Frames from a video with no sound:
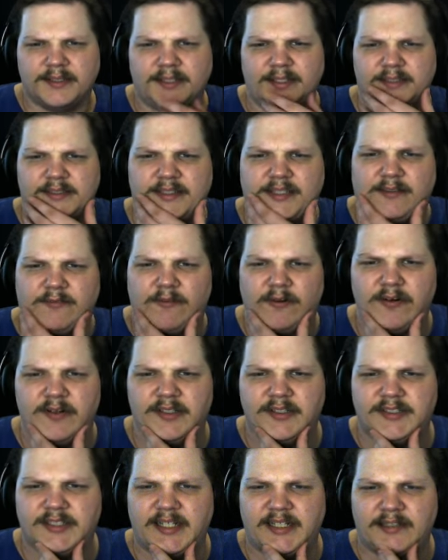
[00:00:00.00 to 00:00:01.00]
Let's see,
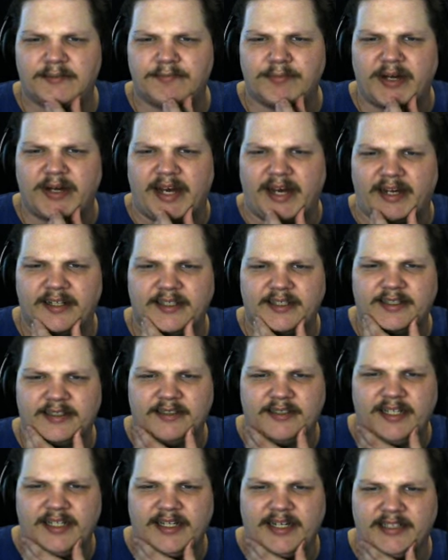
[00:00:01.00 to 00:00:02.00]
works at the
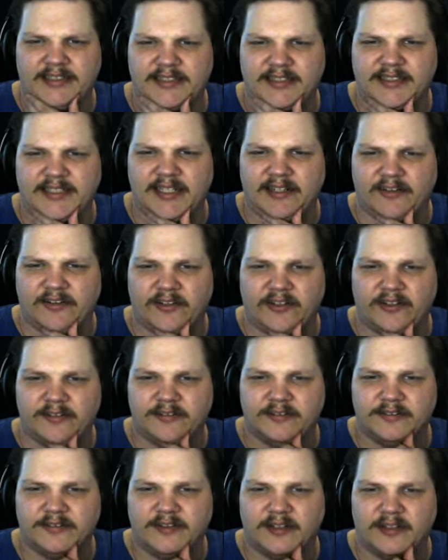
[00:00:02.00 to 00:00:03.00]
bank as a teller,
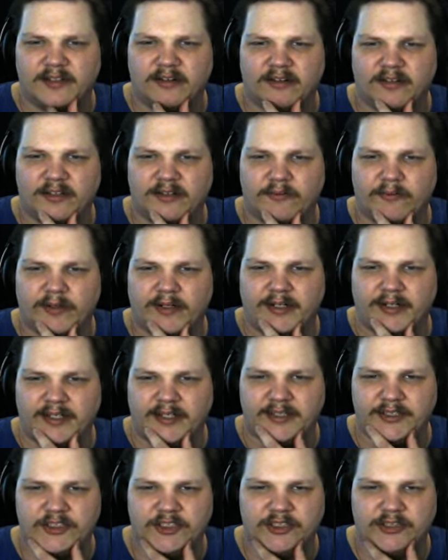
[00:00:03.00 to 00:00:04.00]
hourly
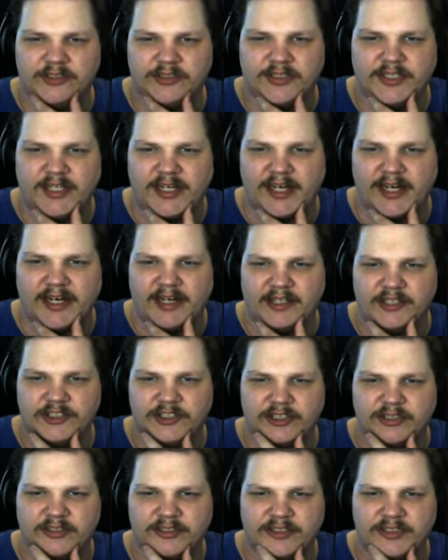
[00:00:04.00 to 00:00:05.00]
wage,
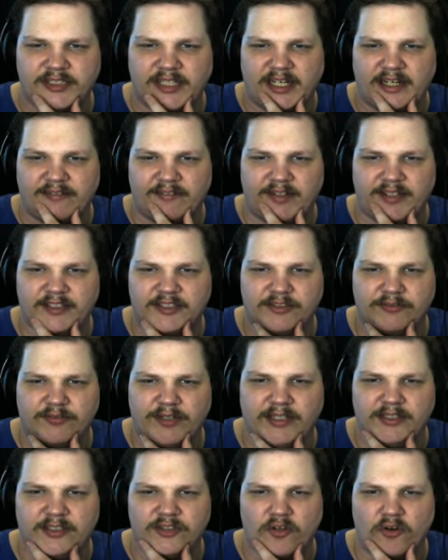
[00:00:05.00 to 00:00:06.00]
cash, savings,
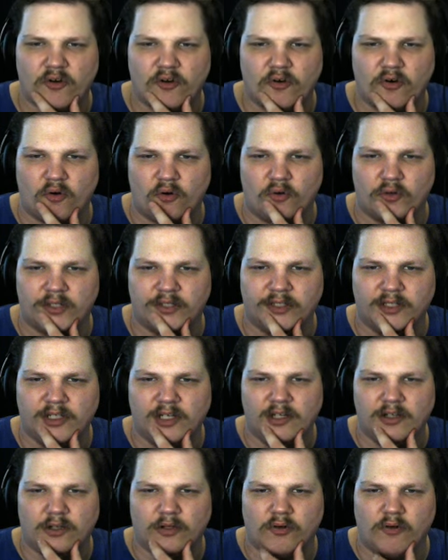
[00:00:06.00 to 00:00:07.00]
rent owed,
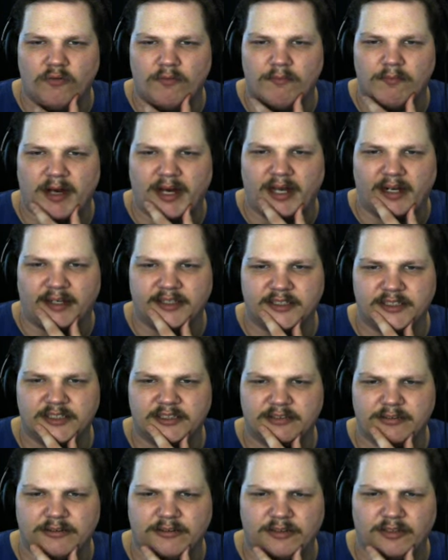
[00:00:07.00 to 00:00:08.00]
loan
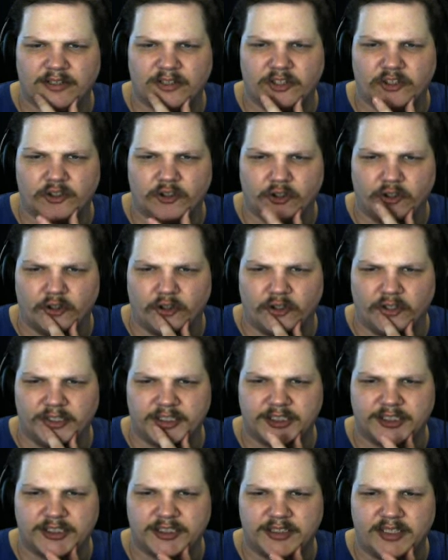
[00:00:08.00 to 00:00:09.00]
balance, total
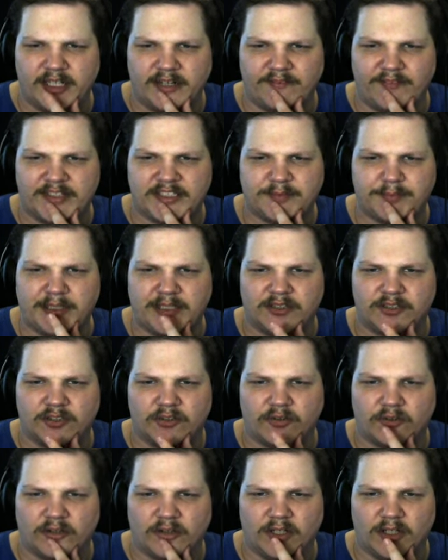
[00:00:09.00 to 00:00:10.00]
goods, investment
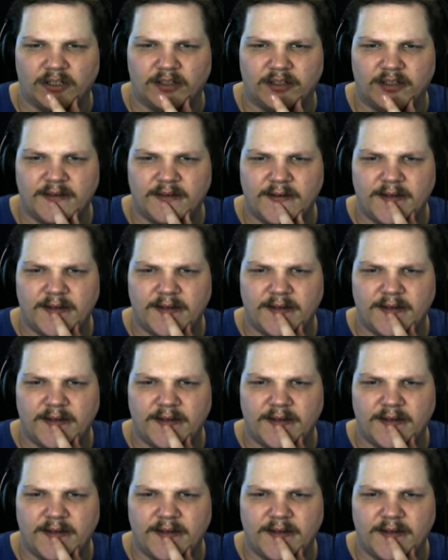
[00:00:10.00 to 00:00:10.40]
total,